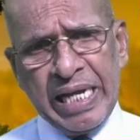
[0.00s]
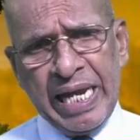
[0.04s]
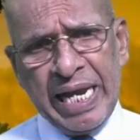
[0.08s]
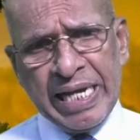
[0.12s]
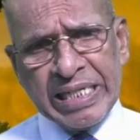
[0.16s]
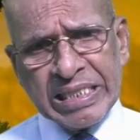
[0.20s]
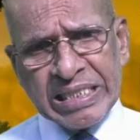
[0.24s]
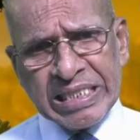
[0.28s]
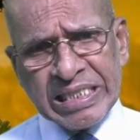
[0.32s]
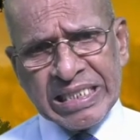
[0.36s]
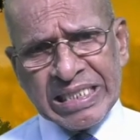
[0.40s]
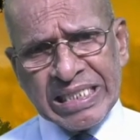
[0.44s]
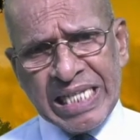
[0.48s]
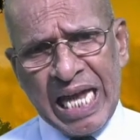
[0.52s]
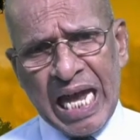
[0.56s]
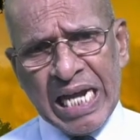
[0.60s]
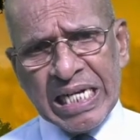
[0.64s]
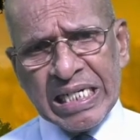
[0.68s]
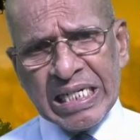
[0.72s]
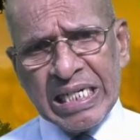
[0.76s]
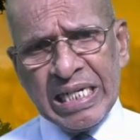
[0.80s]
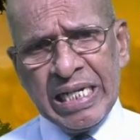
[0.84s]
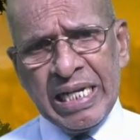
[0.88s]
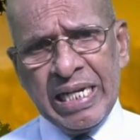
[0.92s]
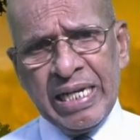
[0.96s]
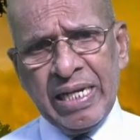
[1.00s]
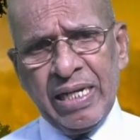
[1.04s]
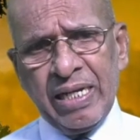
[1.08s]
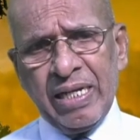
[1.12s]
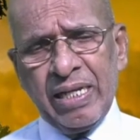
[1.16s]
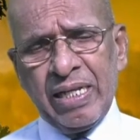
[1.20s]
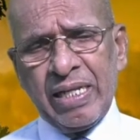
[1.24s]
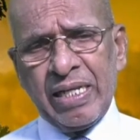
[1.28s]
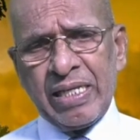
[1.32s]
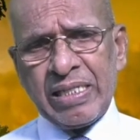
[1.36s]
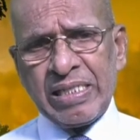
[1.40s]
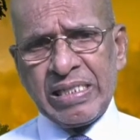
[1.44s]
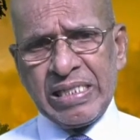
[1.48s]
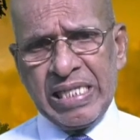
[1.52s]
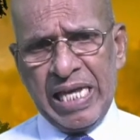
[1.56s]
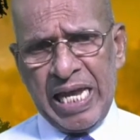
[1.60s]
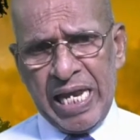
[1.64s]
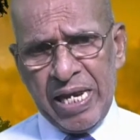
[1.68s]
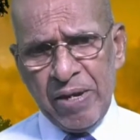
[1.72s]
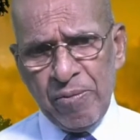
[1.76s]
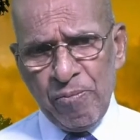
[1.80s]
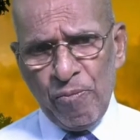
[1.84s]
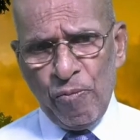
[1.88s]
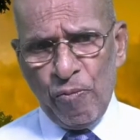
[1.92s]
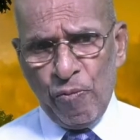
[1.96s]
exactly in the
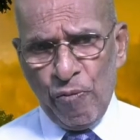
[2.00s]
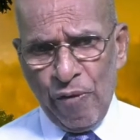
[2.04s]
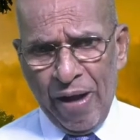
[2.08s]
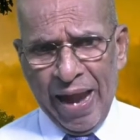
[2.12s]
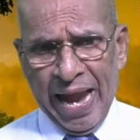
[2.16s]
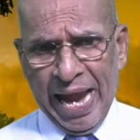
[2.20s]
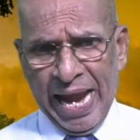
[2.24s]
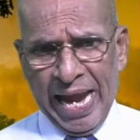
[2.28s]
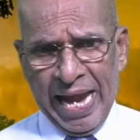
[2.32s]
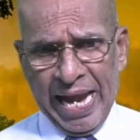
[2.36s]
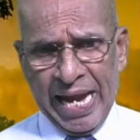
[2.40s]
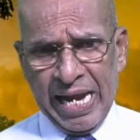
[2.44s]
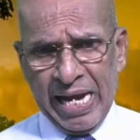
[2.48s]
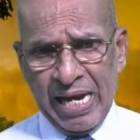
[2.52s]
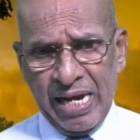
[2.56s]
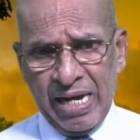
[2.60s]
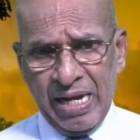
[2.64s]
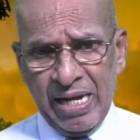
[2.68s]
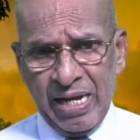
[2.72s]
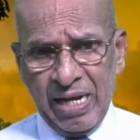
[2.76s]
same way